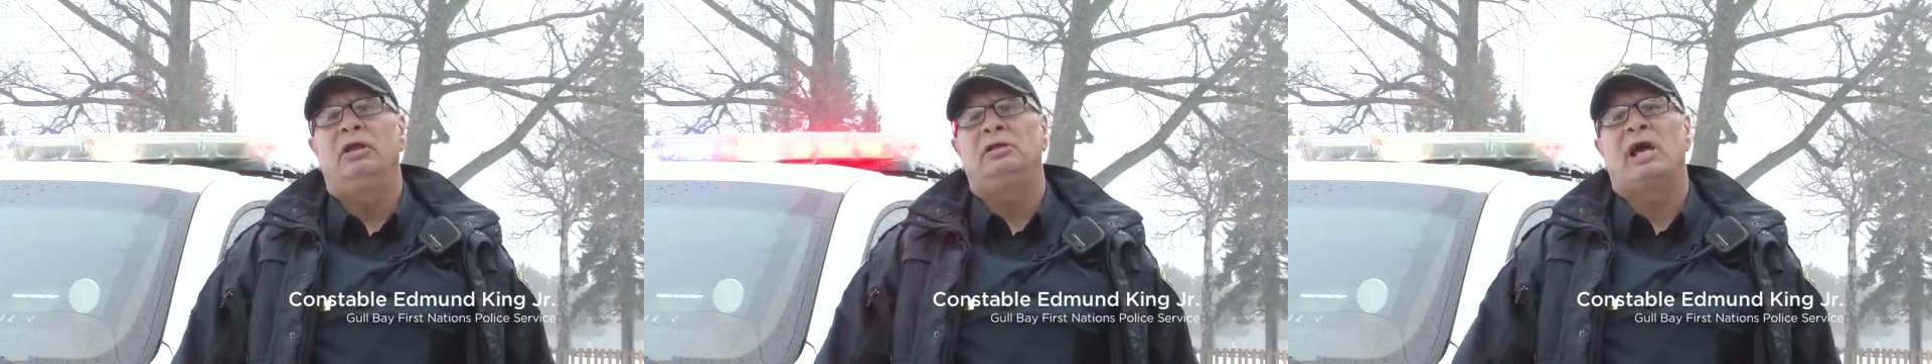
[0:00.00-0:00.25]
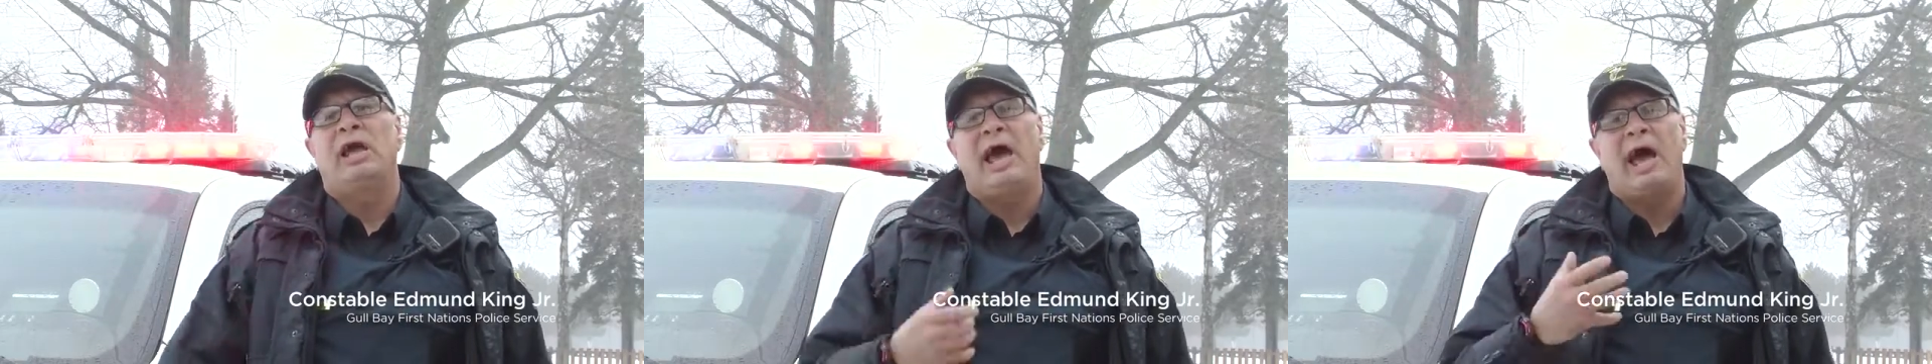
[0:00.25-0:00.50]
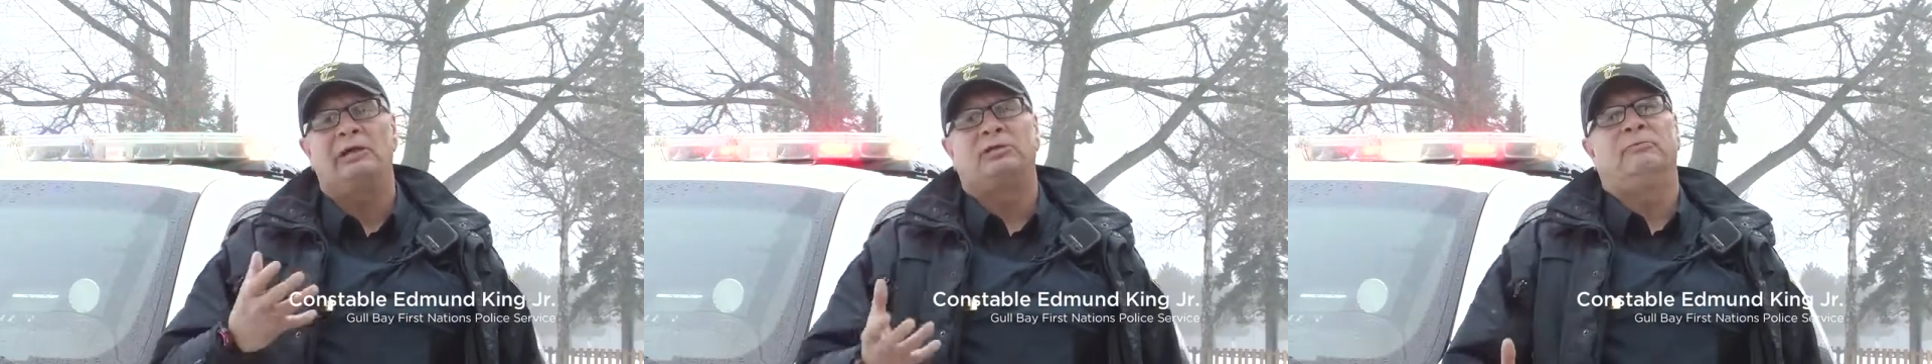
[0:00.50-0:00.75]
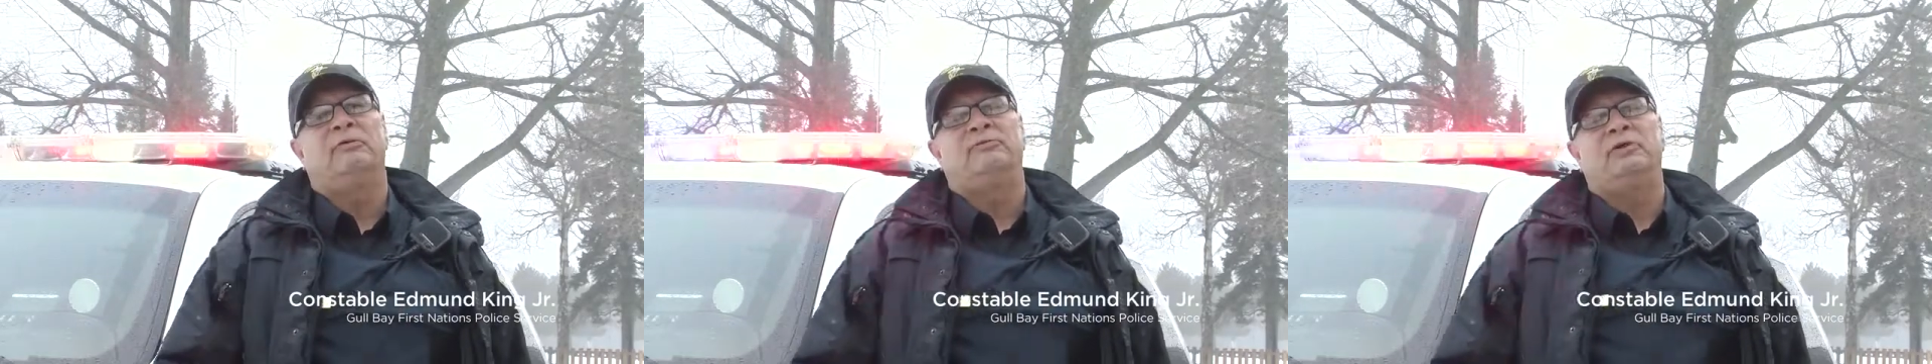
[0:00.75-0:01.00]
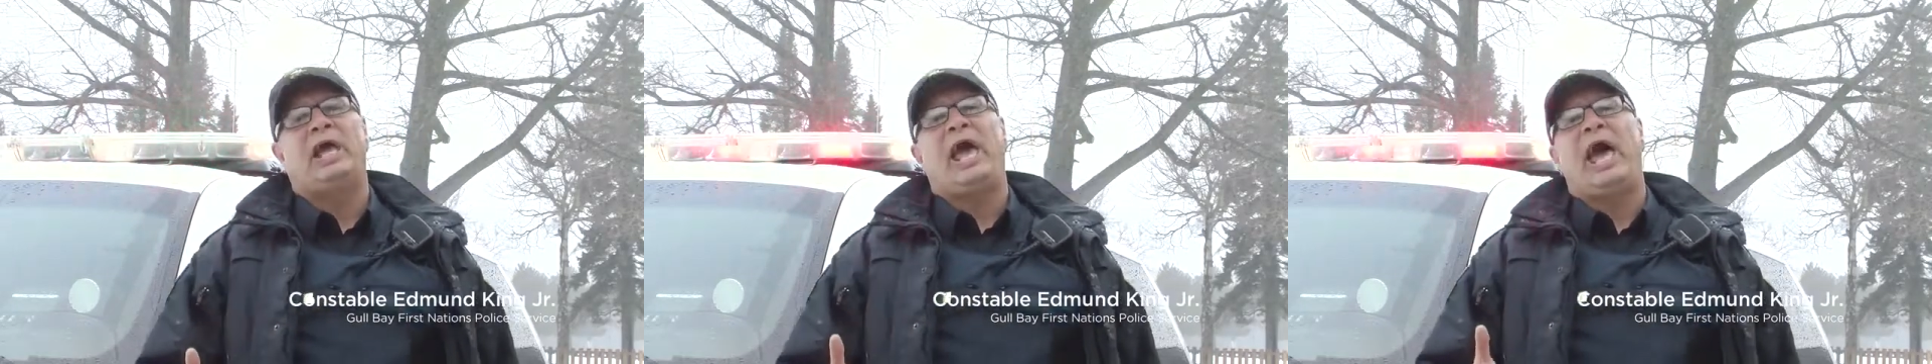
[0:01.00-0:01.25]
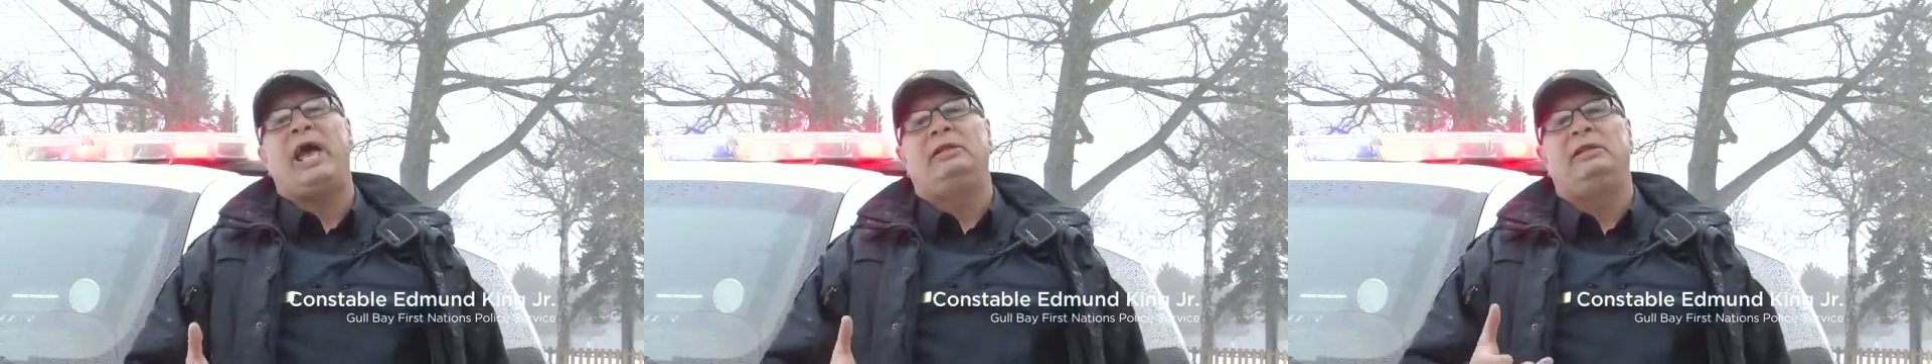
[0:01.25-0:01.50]
things I asked him if he
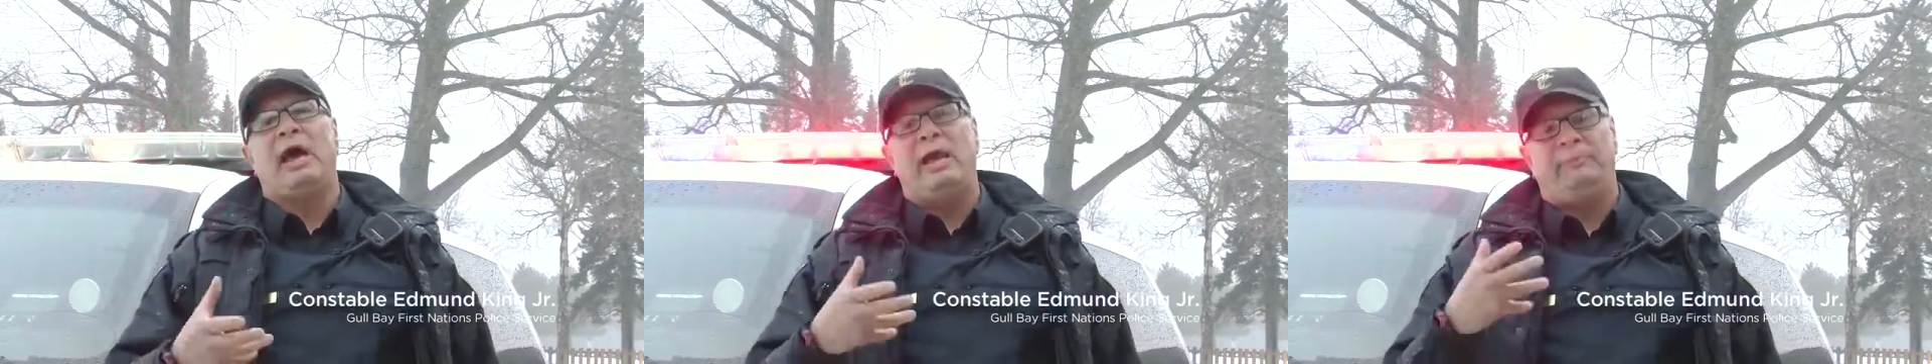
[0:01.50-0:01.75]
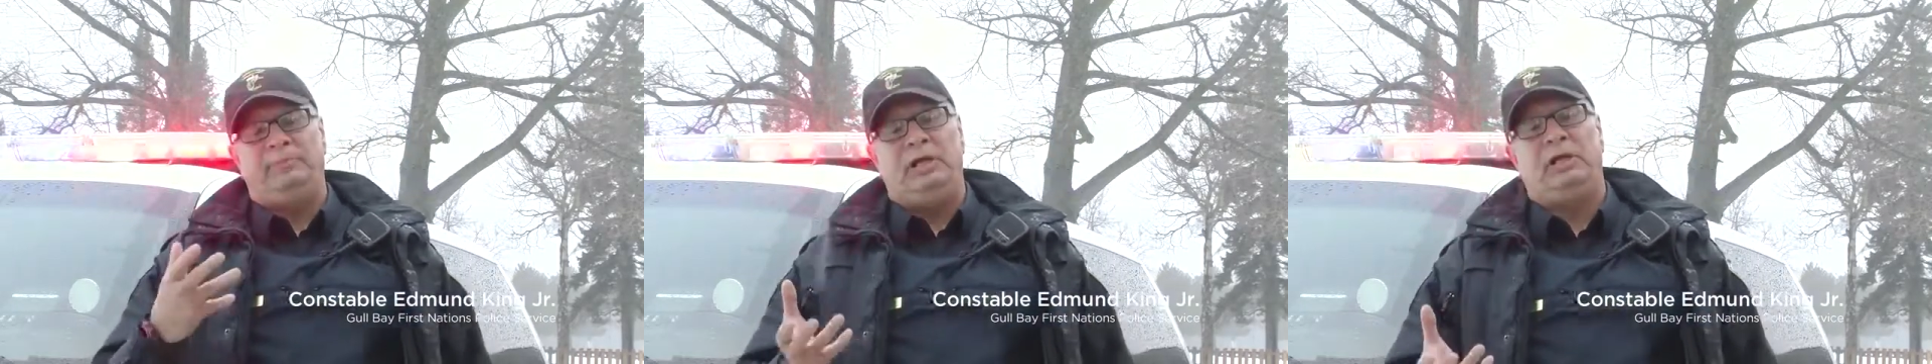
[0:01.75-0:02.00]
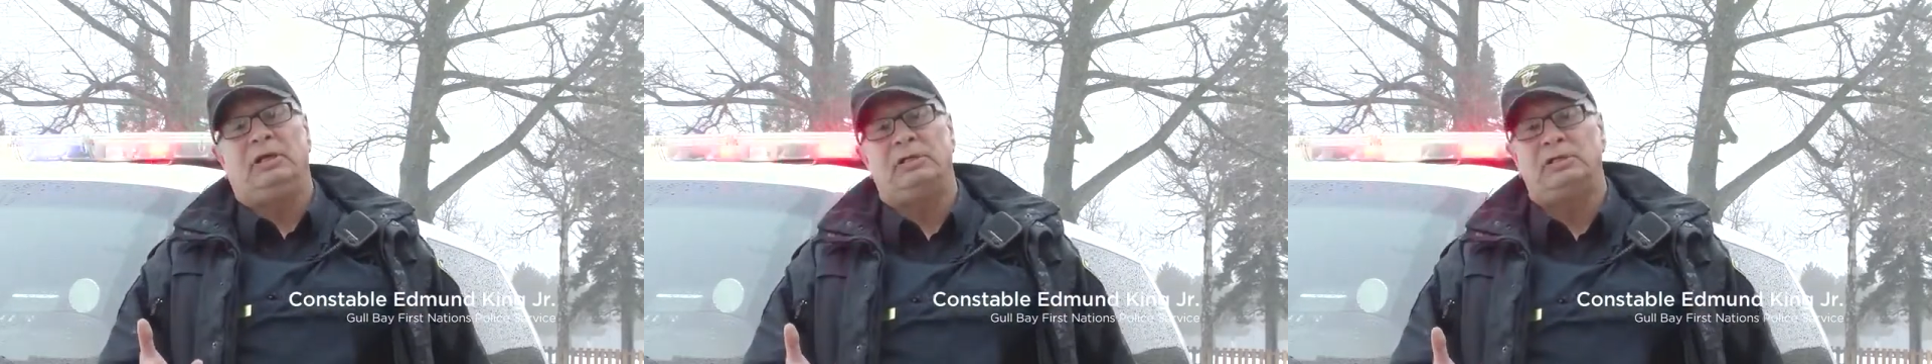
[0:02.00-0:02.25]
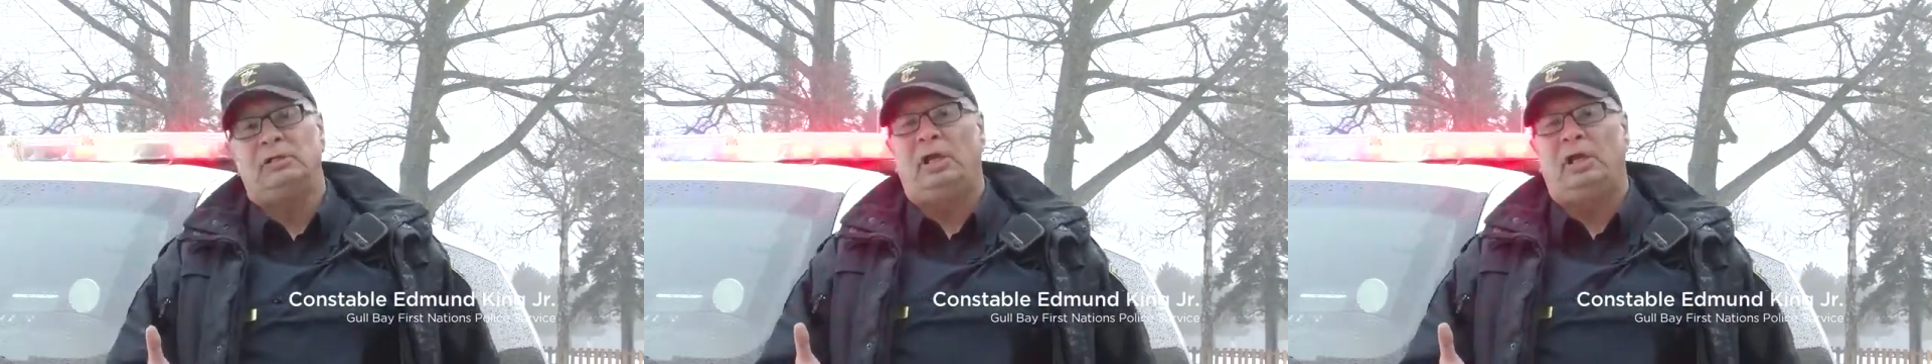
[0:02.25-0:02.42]
had diabetes,